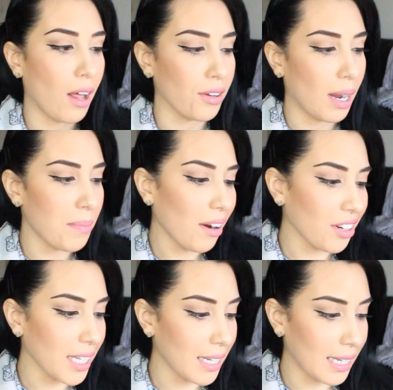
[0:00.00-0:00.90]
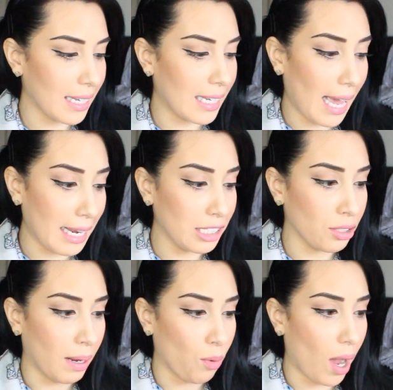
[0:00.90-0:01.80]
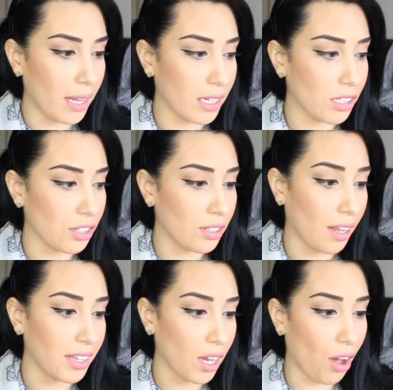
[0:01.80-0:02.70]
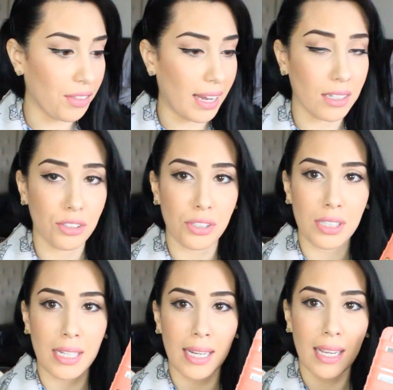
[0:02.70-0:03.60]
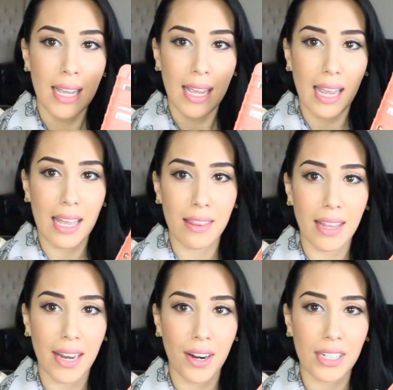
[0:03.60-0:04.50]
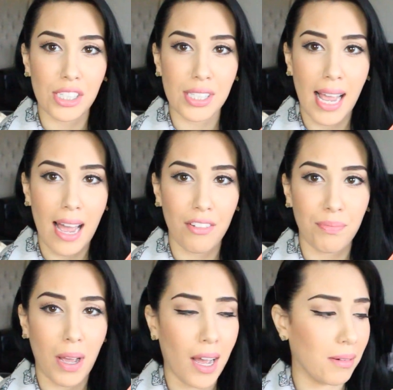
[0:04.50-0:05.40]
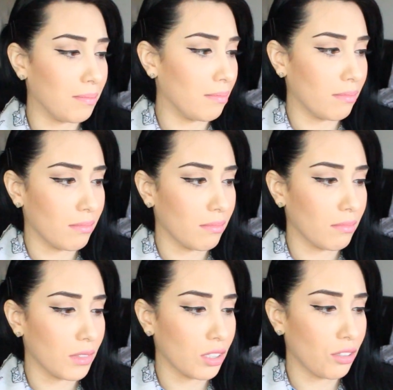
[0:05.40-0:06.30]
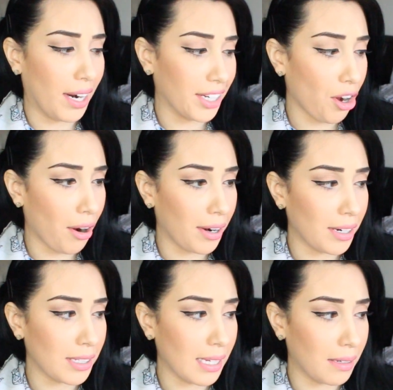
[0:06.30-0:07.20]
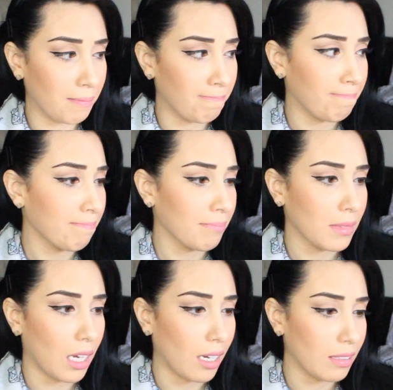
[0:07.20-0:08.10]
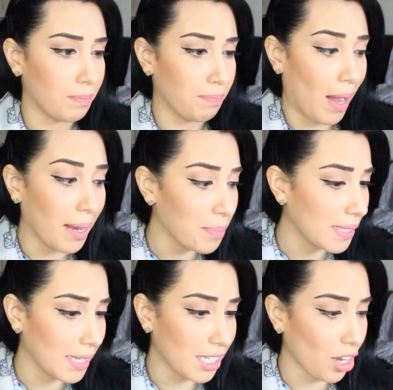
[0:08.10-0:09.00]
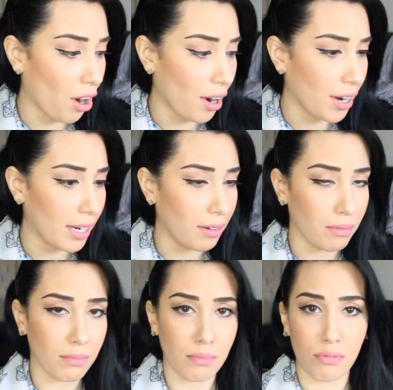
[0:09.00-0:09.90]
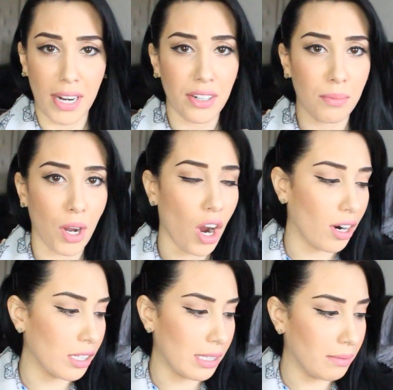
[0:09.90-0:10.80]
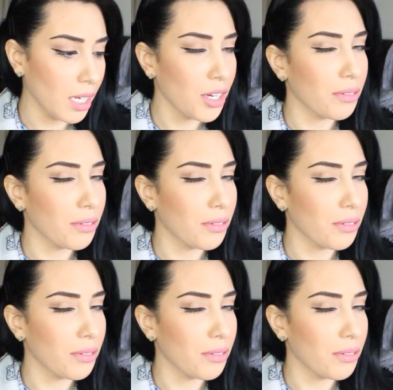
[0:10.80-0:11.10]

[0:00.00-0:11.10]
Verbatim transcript: color. I'm not really gonna get into my wallet because there's nothing all that interesting in there. I just have um, credit cards and my business card and random cards and